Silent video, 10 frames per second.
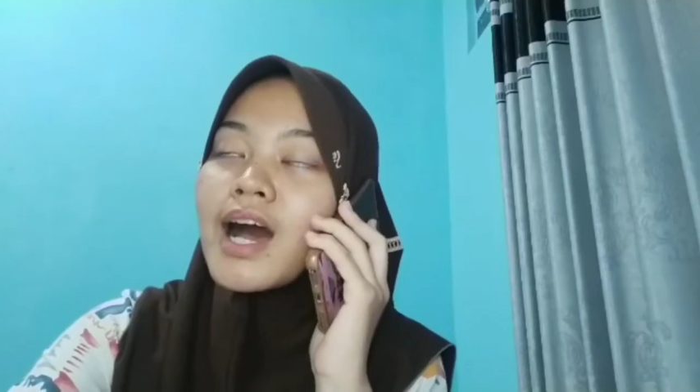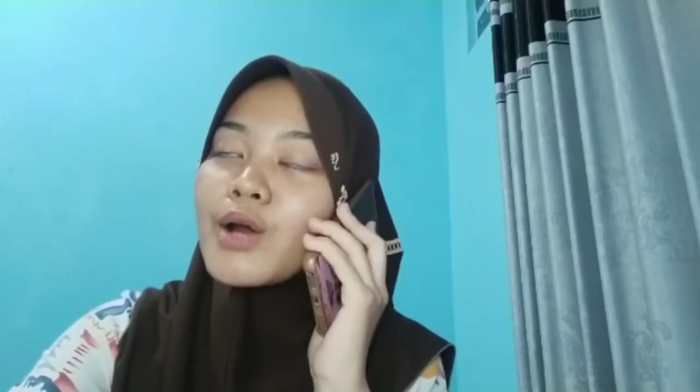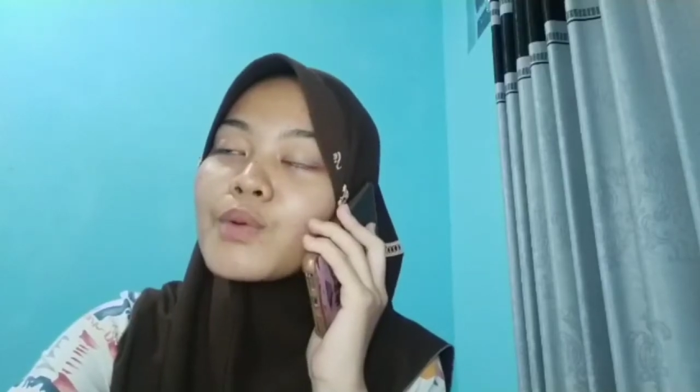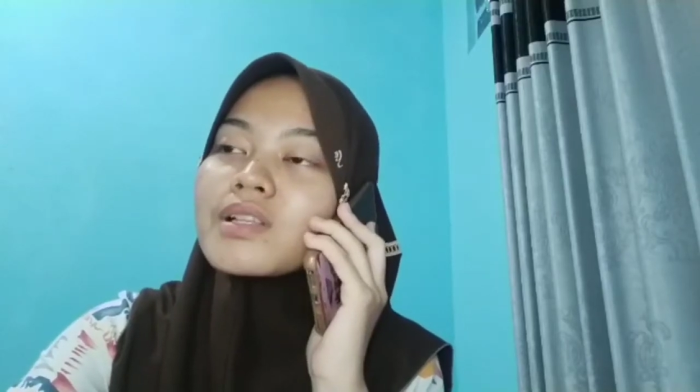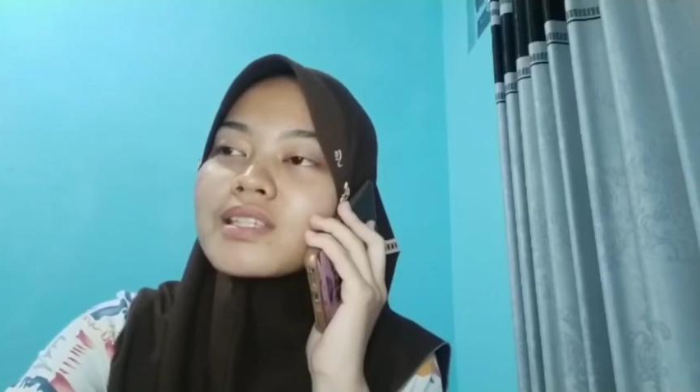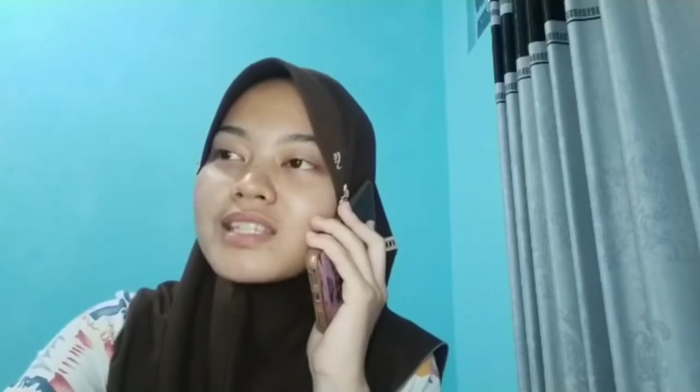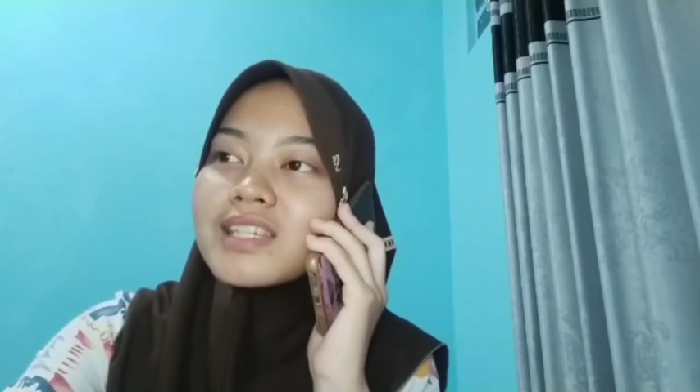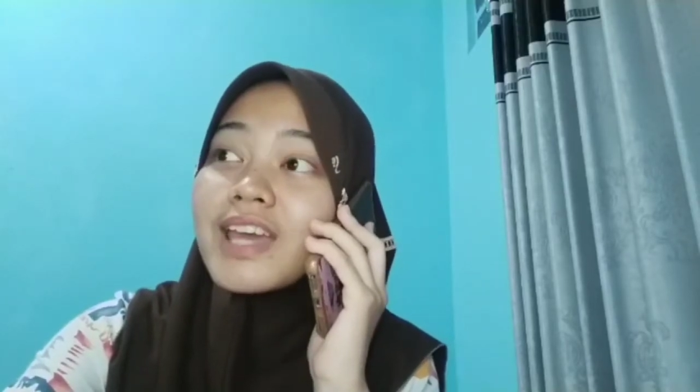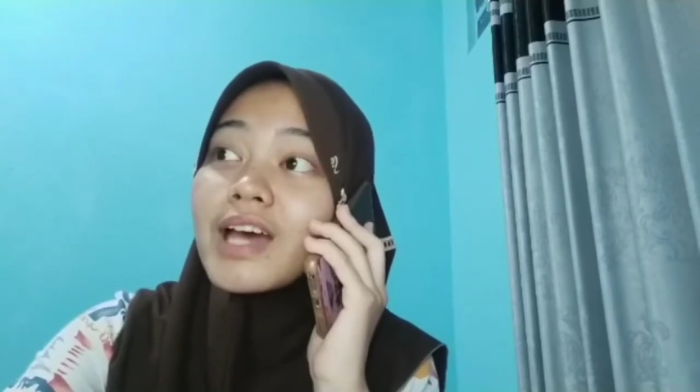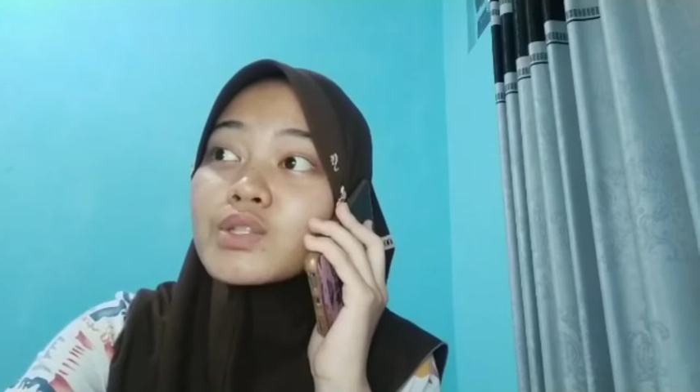I will
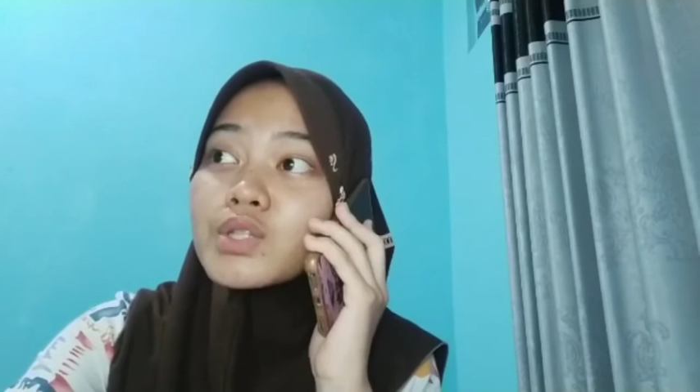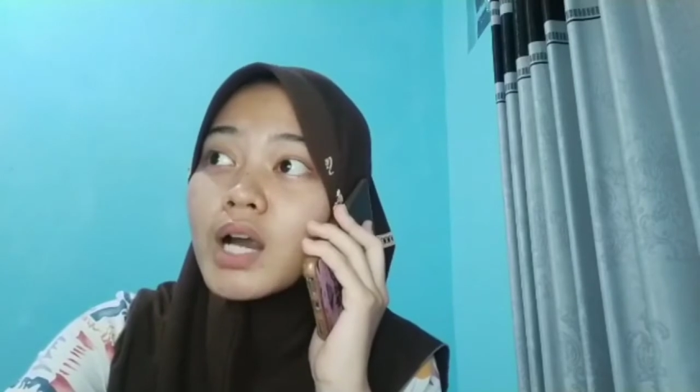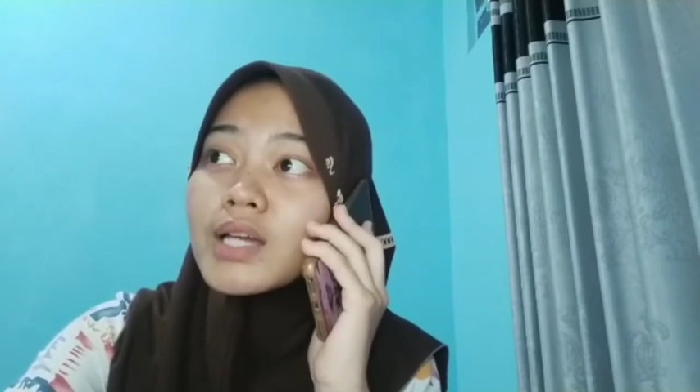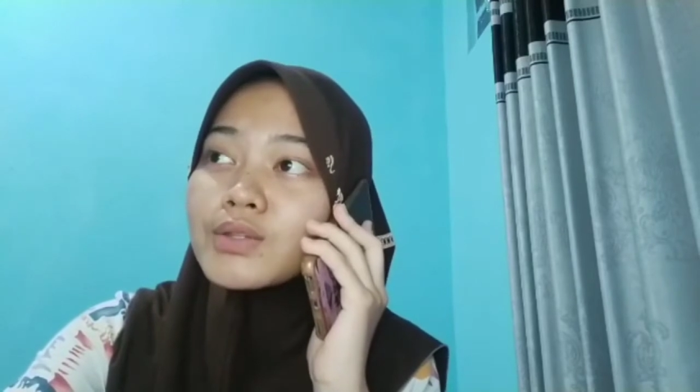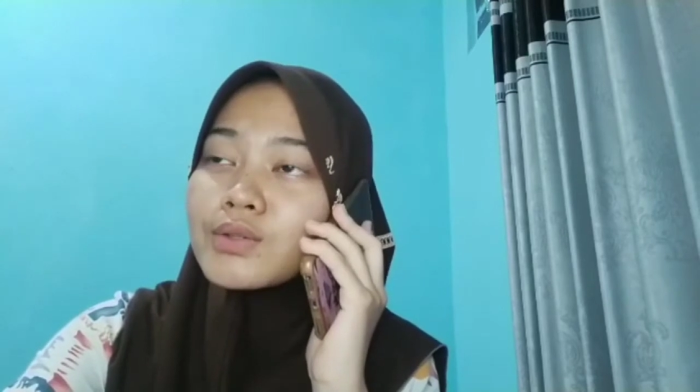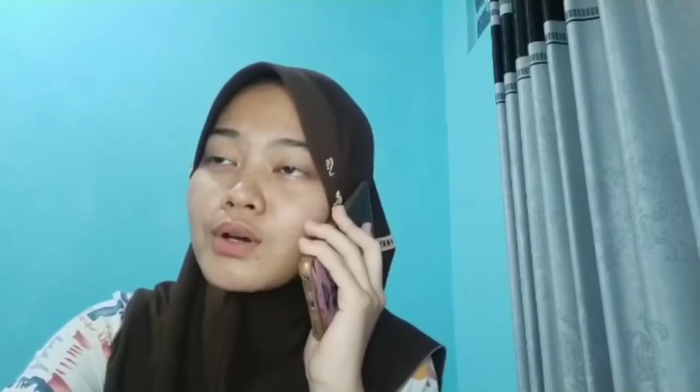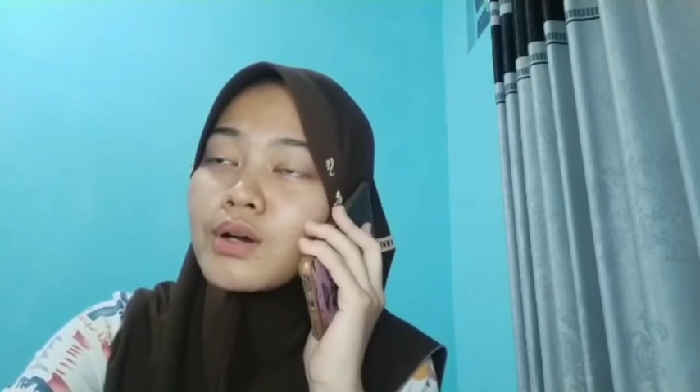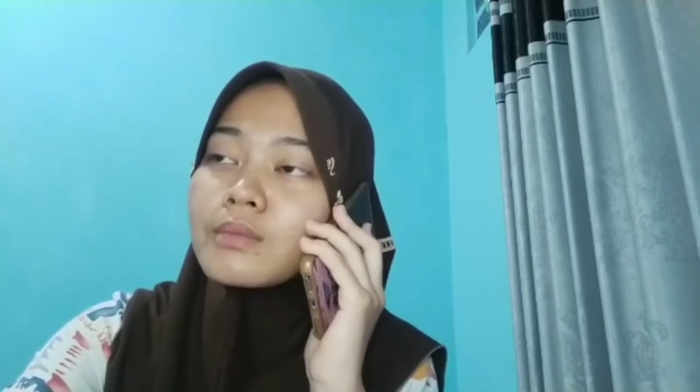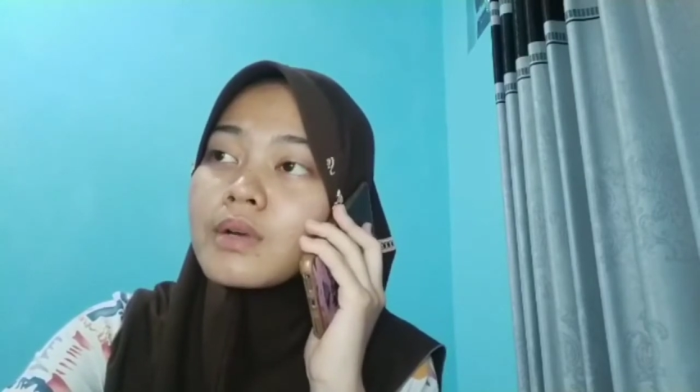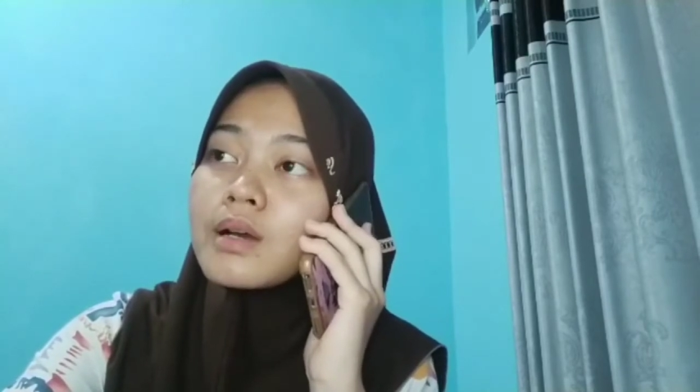see and try to
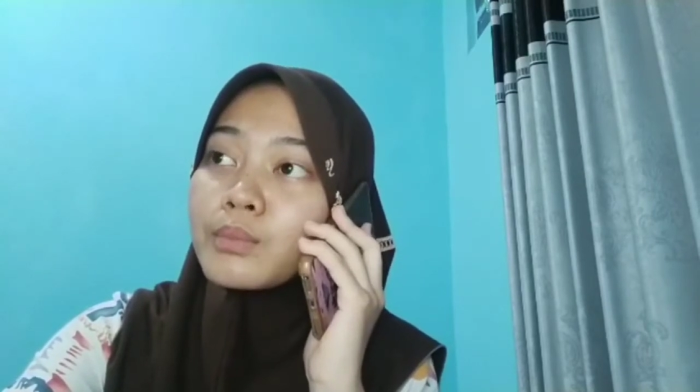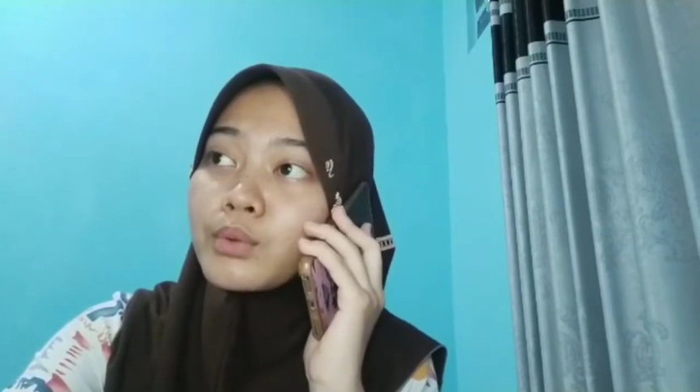come,